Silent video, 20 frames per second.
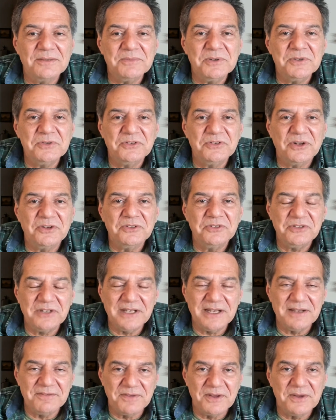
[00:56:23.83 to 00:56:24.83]
who's our
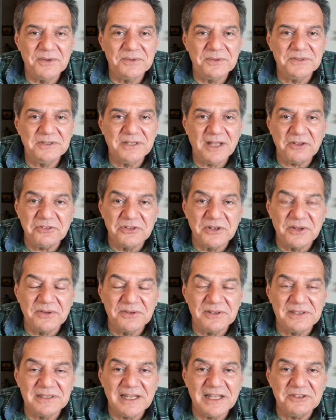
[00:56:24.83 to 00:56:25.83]
CFO, does
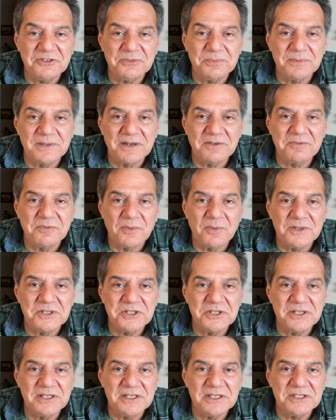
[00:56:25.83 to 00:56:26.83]
know the dates, but
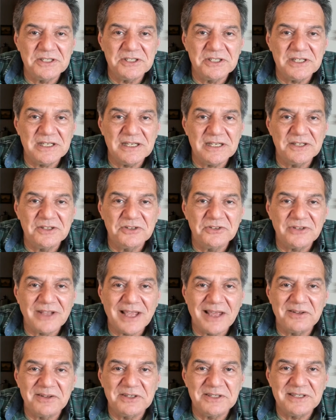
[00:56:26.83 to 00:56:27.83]
unfortunately she is
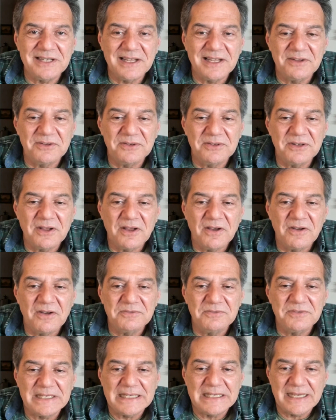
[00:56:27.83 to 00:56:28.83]
out of town
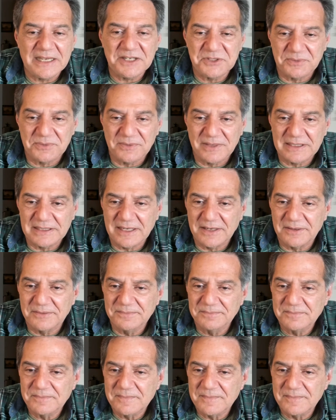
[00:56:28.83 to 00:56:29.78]
on vacation right now.